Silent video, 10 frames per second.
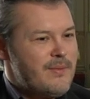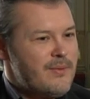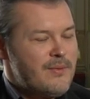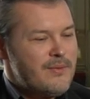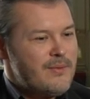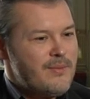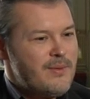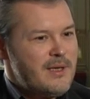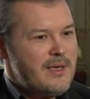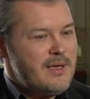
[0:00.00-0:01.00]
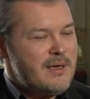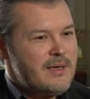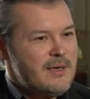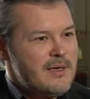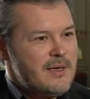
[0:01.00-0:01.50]
to be
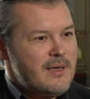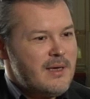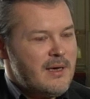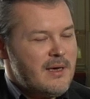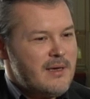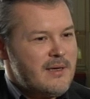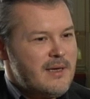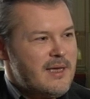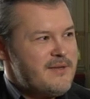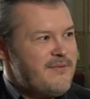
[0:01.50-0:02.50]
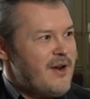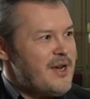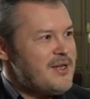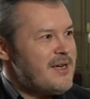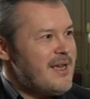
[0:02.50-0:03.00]
as
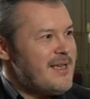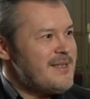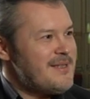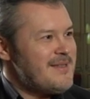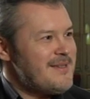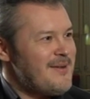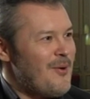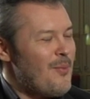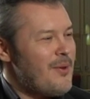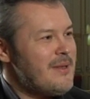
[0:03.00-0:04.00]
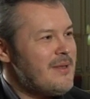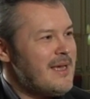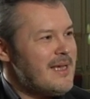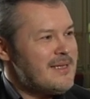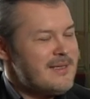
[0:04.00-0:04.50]
fresh, as open,
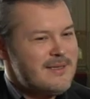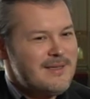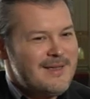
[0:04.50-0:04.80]
as